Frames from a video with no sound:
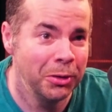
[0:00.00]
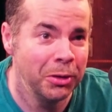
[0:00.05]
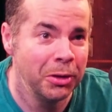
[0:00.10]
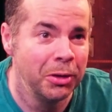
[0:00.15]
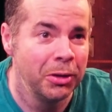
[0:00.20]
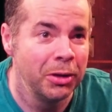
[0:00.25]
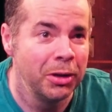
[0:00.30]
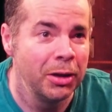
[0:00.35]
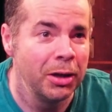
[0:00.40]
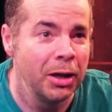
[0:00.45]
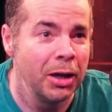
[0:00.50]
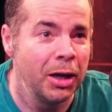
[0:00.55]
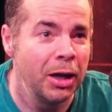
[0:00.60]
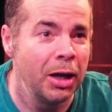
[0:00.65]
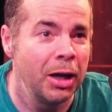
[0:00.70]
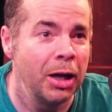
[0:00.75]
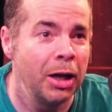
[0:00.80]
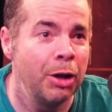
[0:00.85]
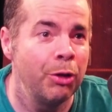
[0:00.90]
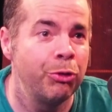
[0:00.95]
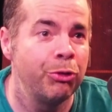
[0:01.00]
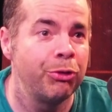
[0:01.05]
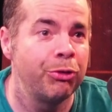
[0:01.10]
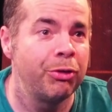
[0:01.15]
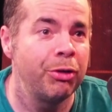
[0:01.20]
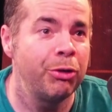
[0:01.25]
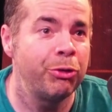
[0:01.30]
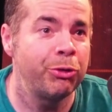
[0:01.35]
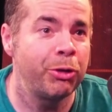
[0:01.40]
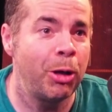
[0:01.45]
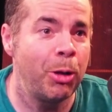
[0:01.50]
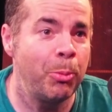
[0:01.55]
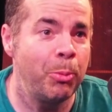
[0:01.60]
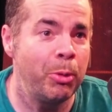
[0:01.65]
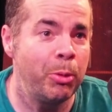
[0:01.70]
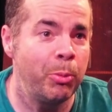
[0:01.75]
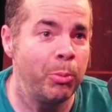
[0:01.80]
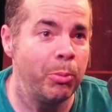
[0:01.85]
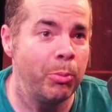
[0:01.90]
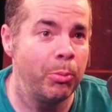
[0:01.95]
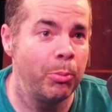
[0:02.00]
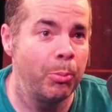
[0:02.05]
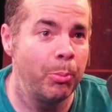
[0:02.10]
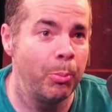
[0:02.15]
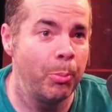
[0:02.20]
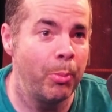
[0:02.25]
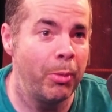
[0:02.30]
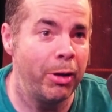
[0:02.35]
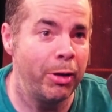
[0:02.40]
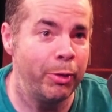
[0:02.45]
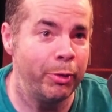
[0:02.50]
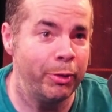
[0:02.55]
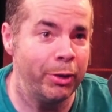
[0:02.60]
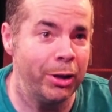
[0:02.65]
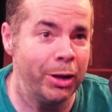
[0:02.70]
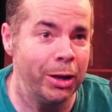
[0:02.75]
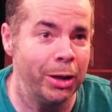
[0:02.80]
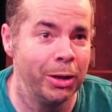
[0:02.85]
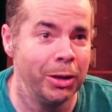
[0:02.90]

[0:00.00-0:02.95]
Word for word: That's right. It's this coming Monday.